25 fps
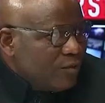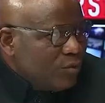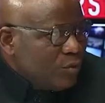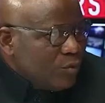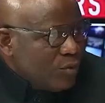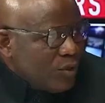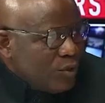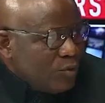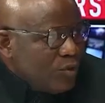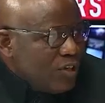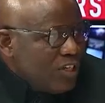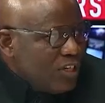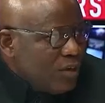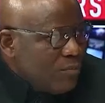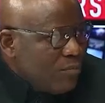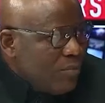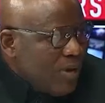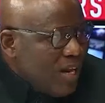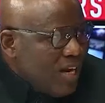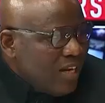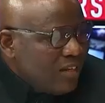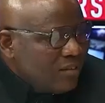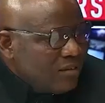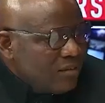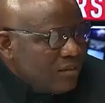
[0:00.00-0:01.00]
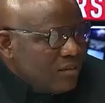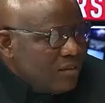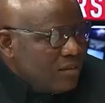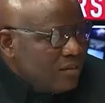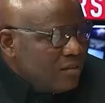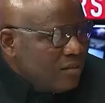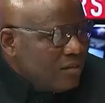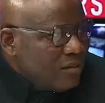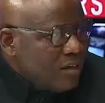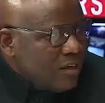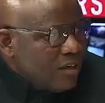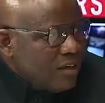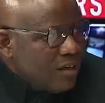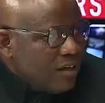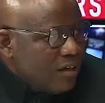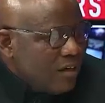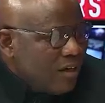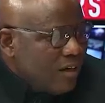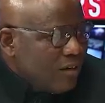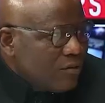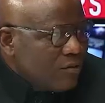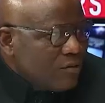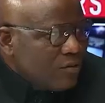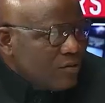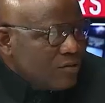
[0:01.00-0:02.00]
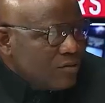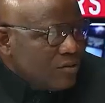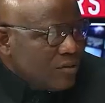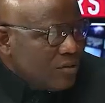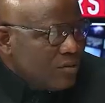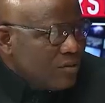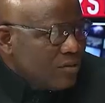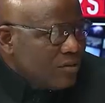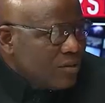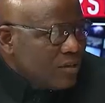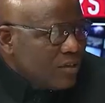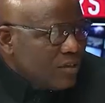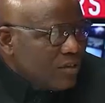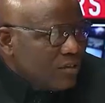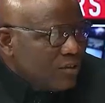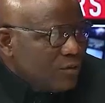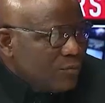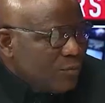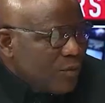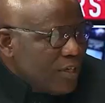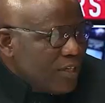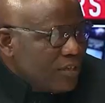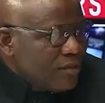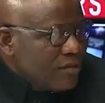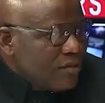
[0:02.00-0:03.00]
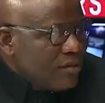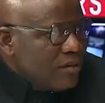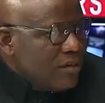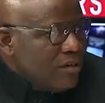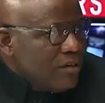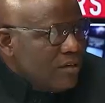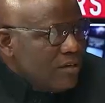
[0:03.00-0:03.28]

So we're doing a balancing across this space